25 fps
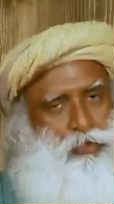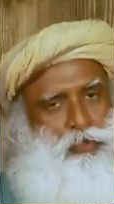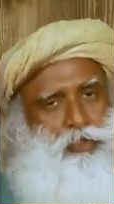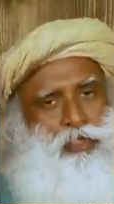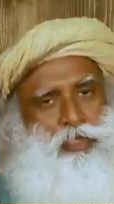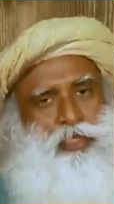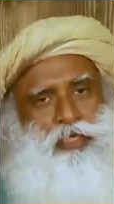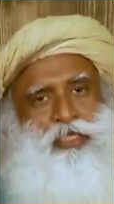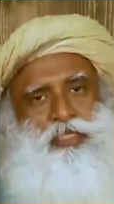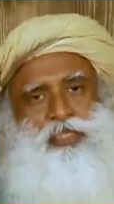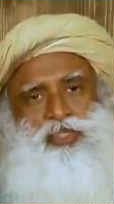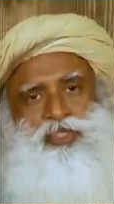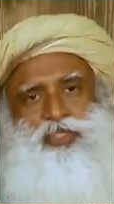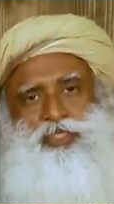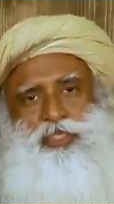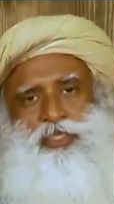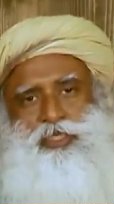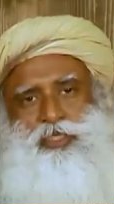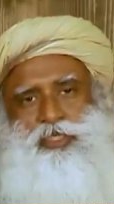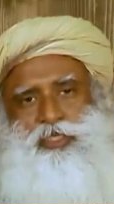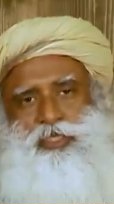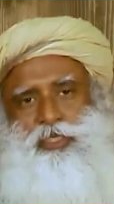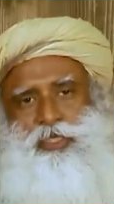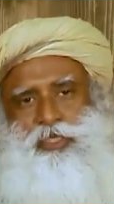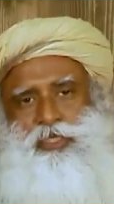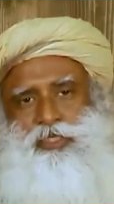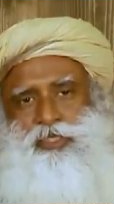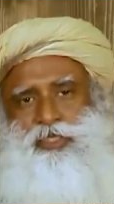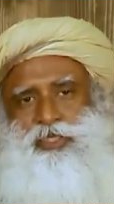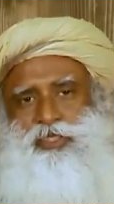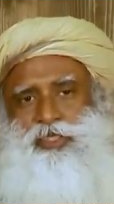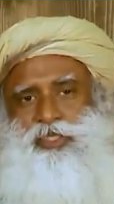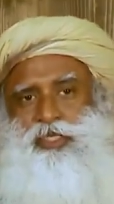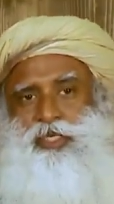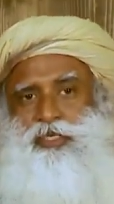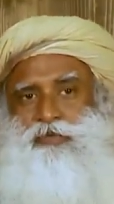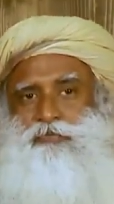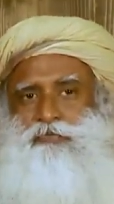See, instinct is a
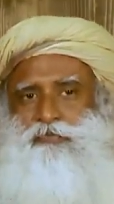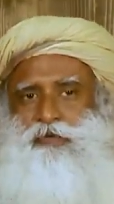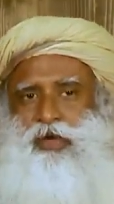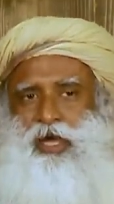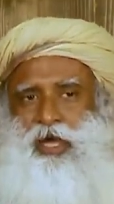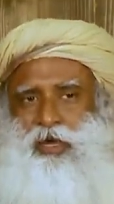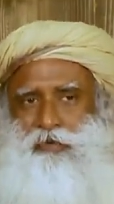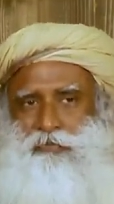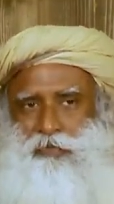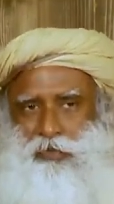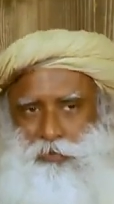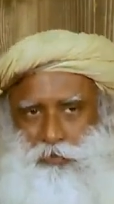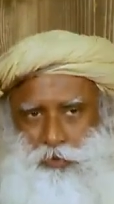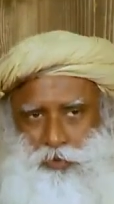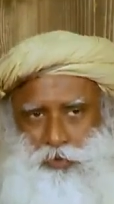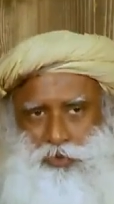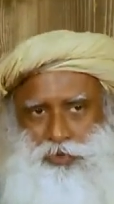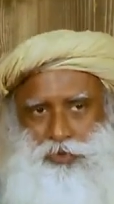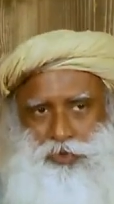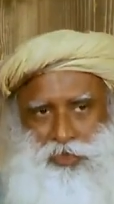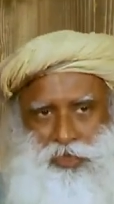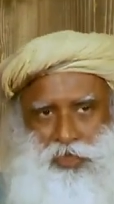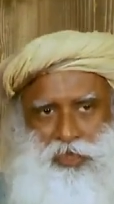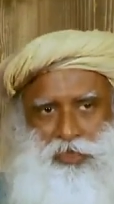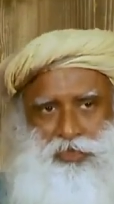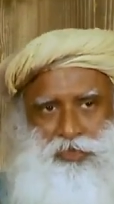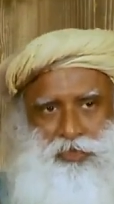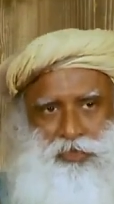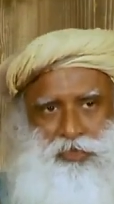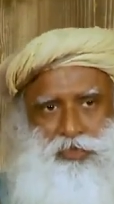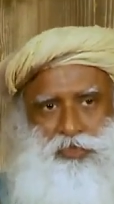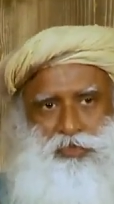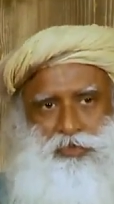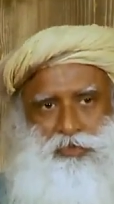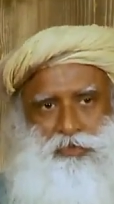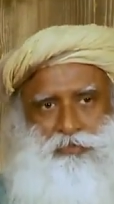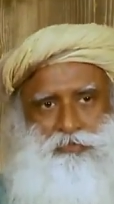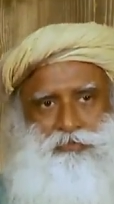survival
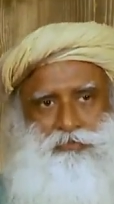process.